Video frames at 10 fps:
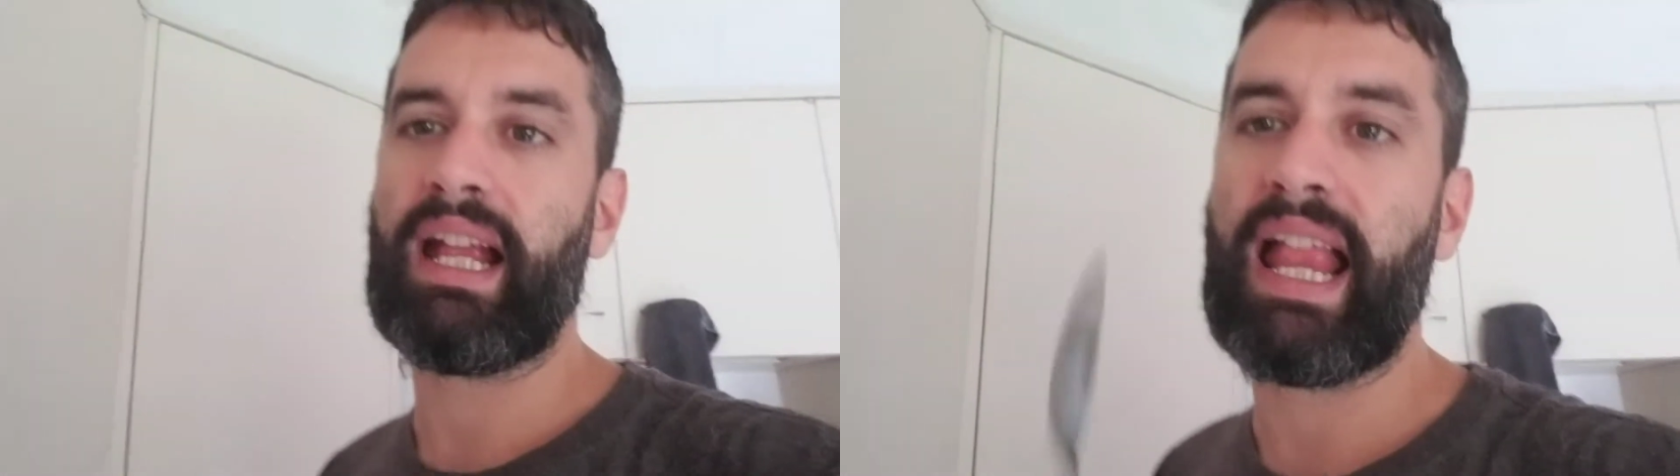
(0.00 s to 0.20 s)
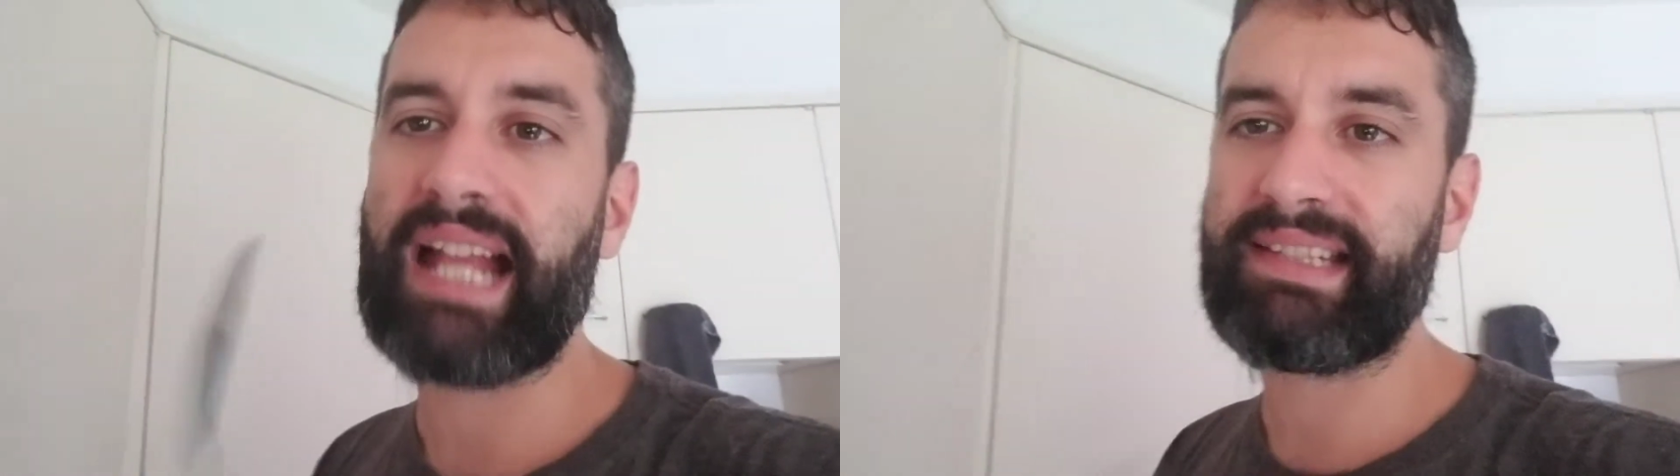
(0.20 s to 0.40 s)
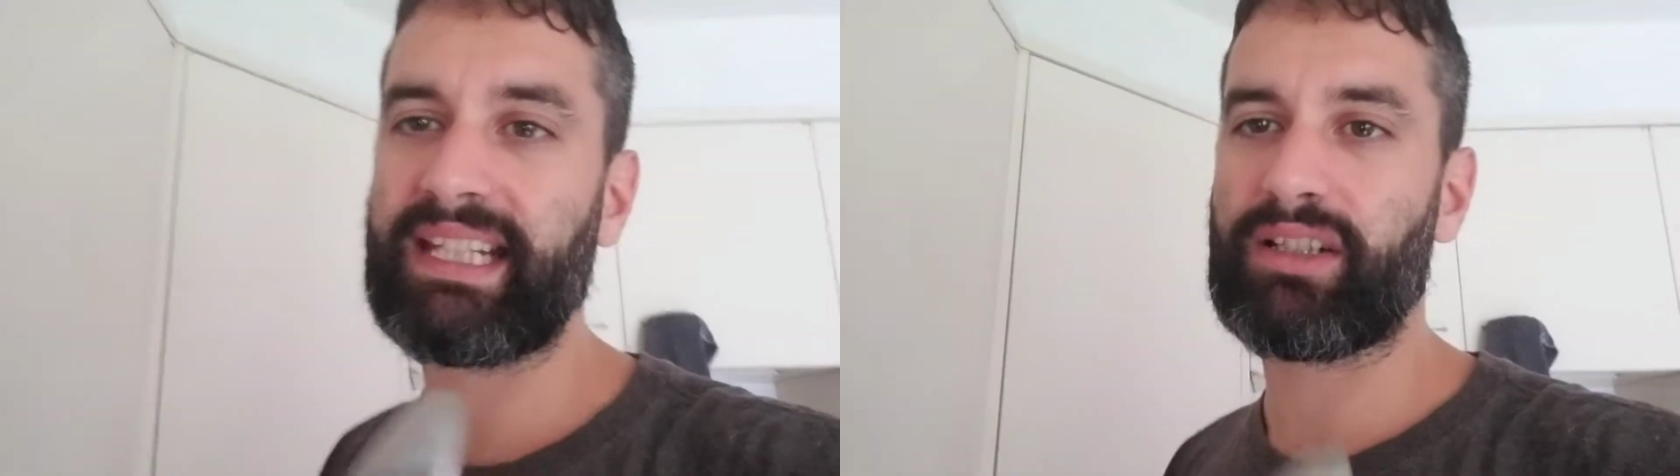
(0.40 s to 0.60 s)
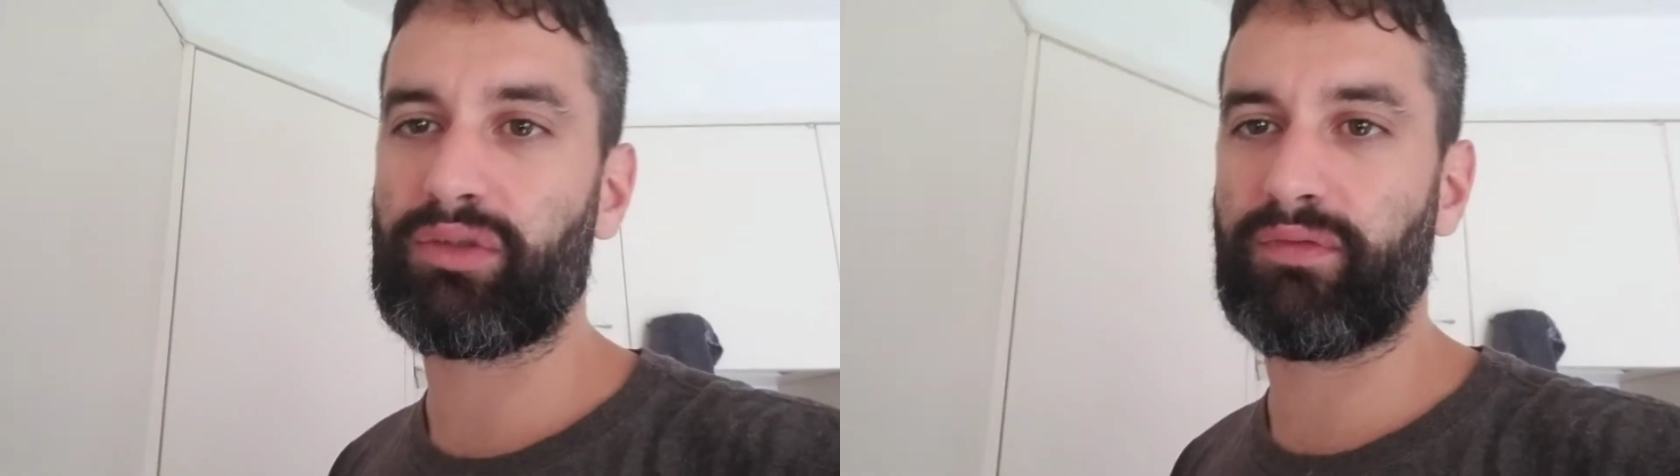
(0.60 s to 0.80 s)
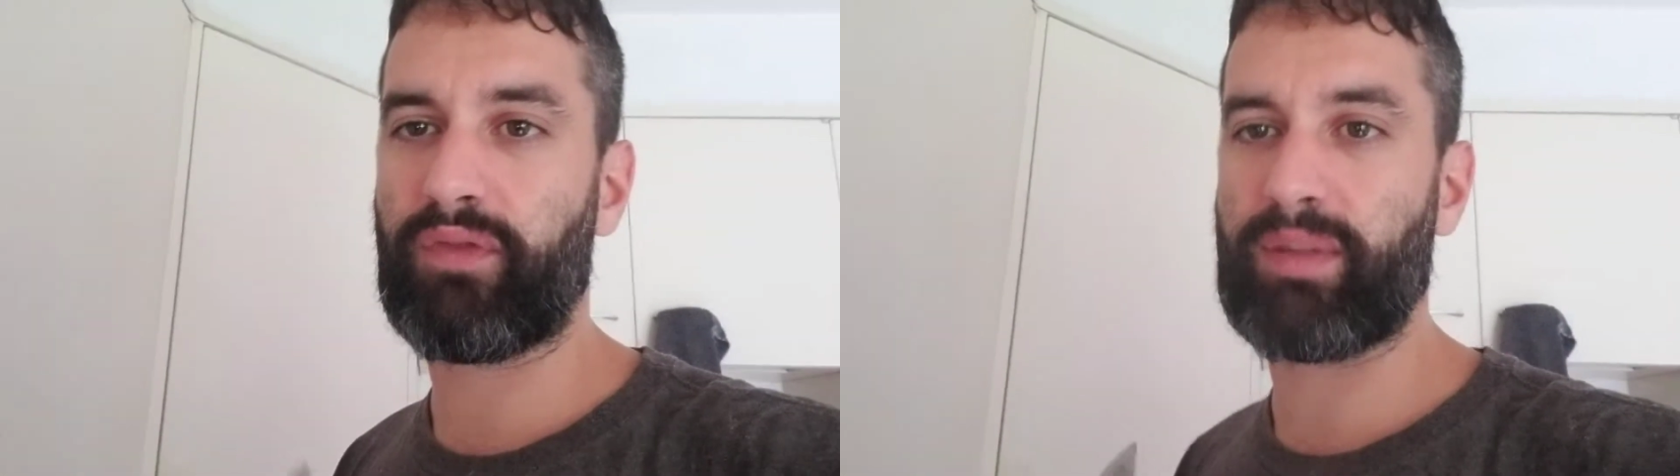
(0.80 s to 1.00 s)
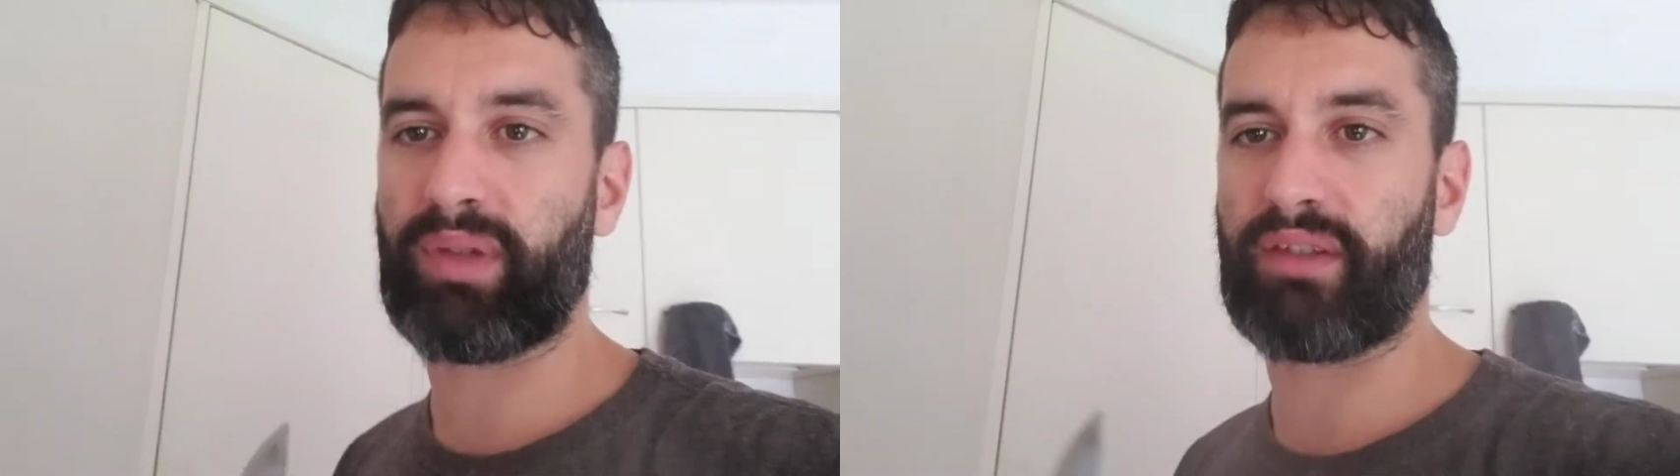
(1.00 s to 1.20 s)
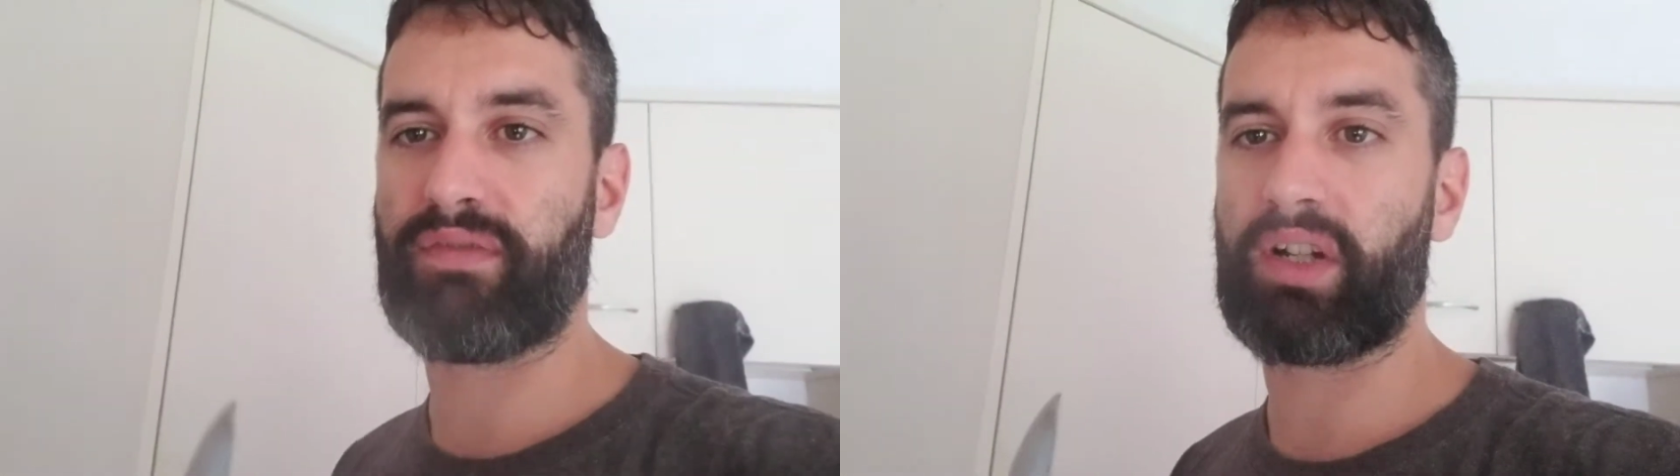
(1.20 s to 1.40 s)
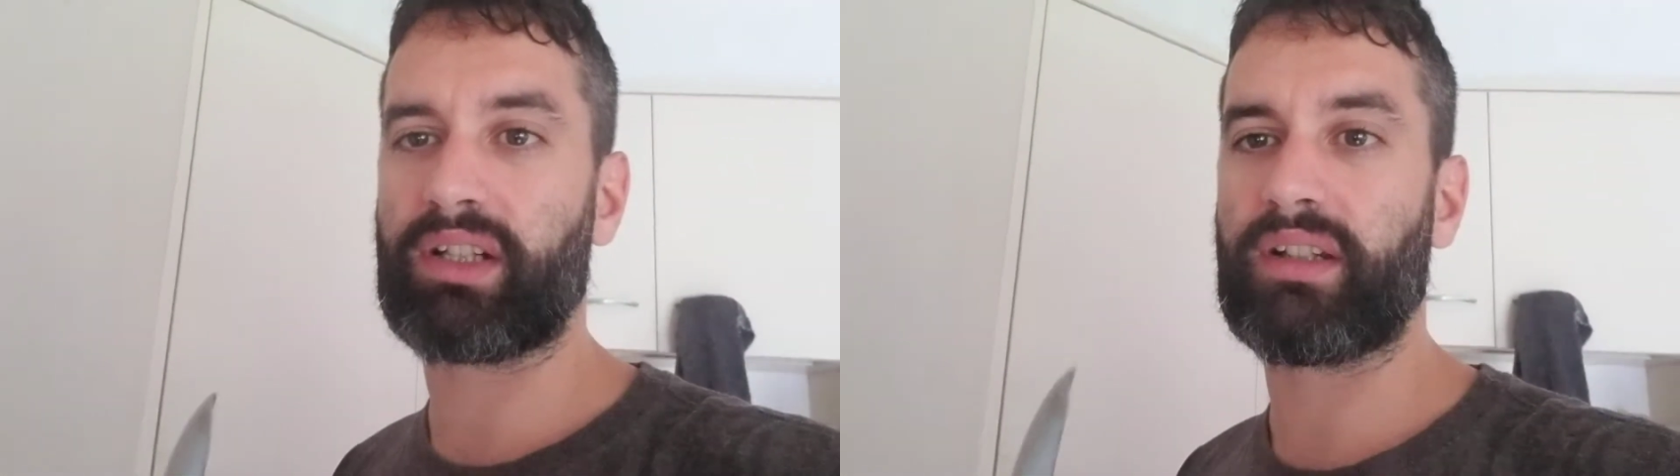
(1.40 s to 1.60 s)
That's eating gluten-free,
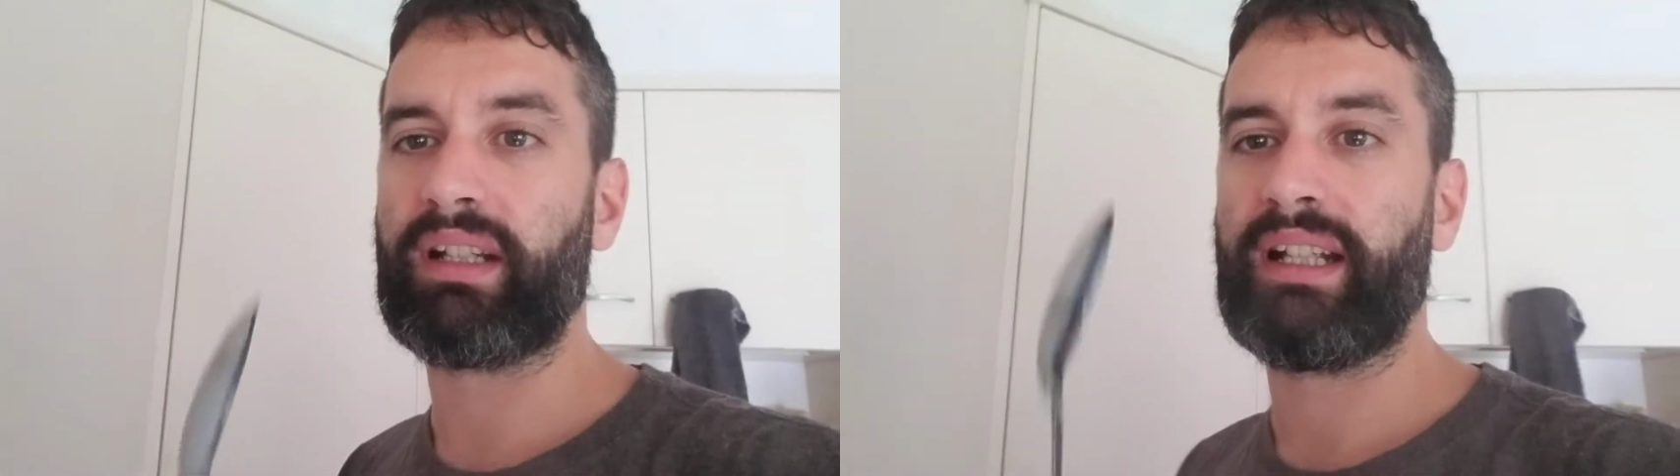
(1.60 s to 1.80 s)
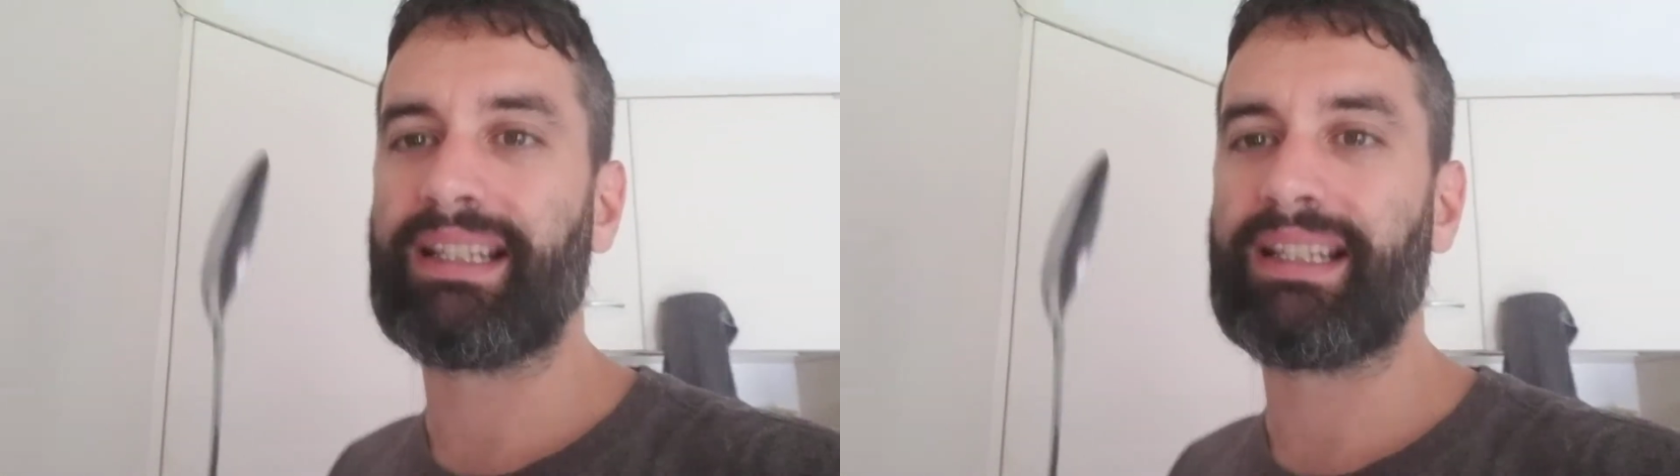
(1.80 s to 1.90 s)
motherfucker.